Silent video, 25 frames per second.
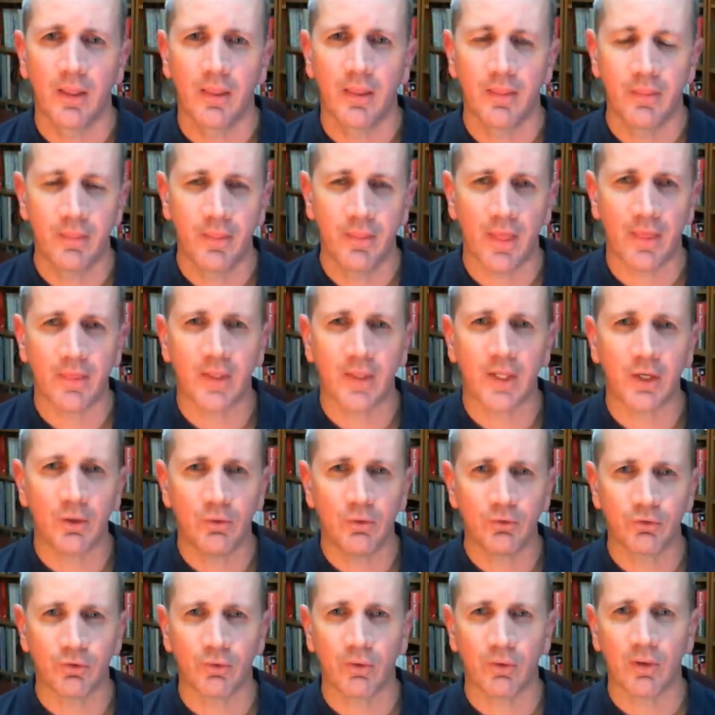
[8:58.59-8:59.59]
then the
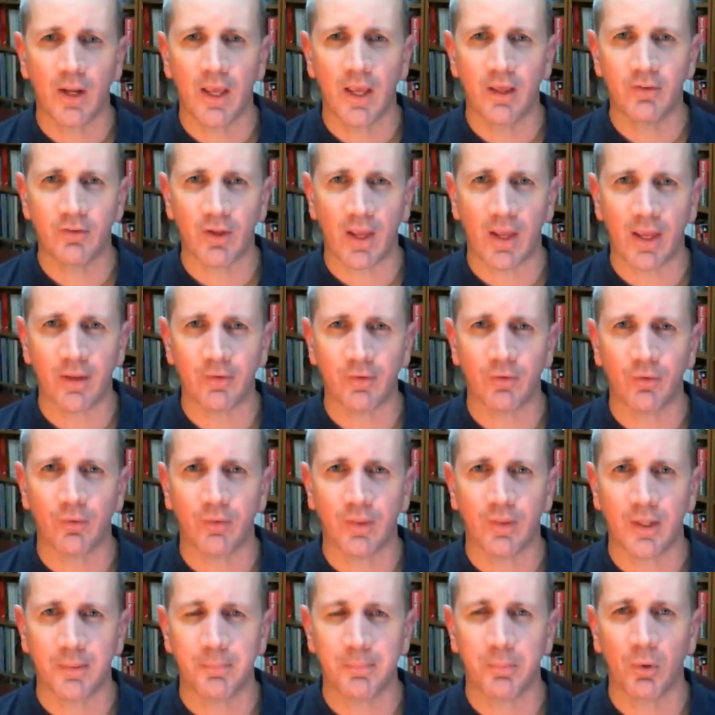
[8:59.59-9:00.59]
user has entered
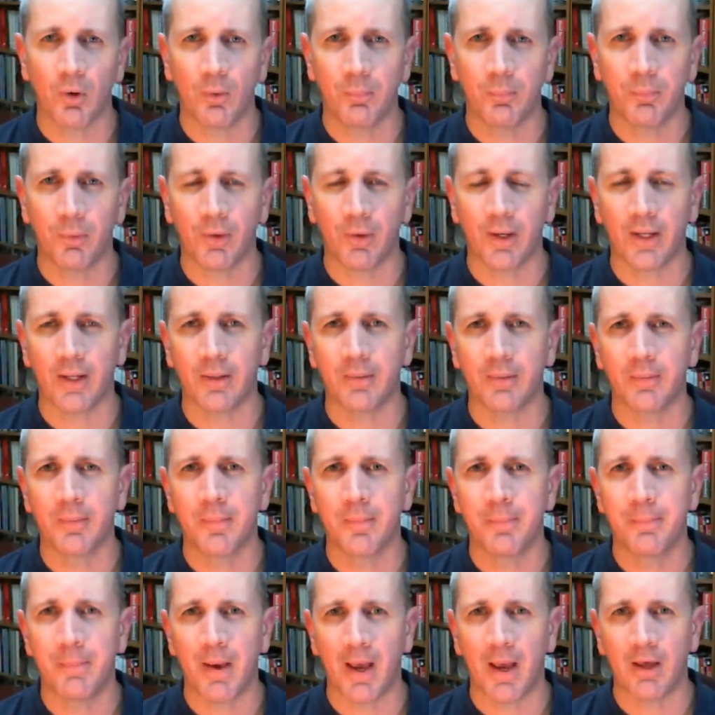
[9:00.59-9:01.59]
the appropriate
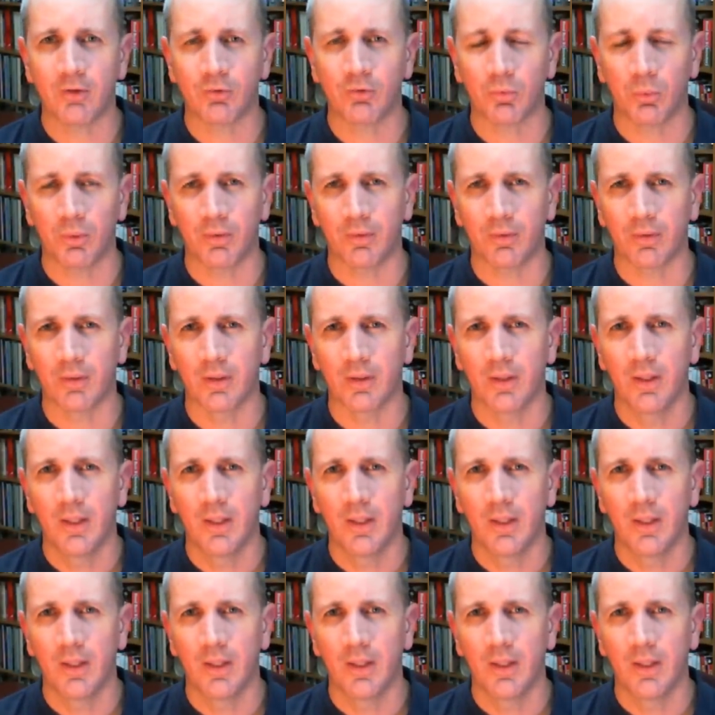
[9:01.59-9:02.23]
password.